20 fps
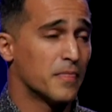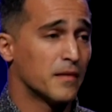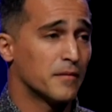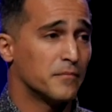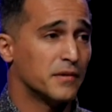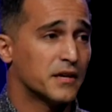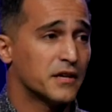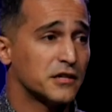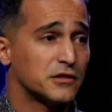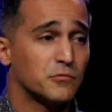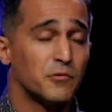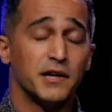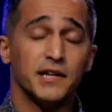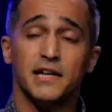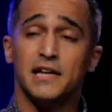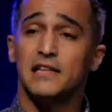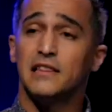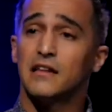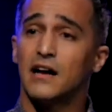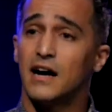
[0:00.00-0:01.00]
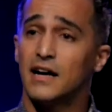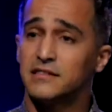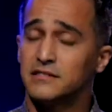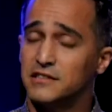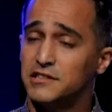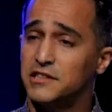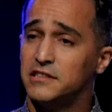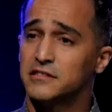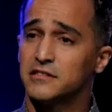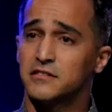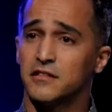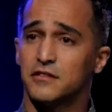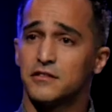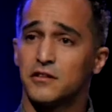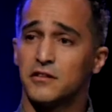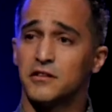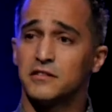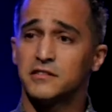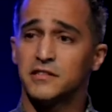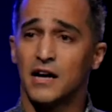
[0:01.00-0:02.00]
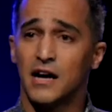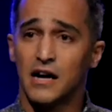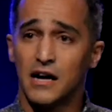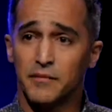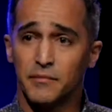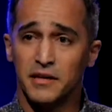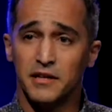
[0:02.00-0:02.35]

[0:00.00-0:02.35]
Because when he lied to Jesus the 3rd time,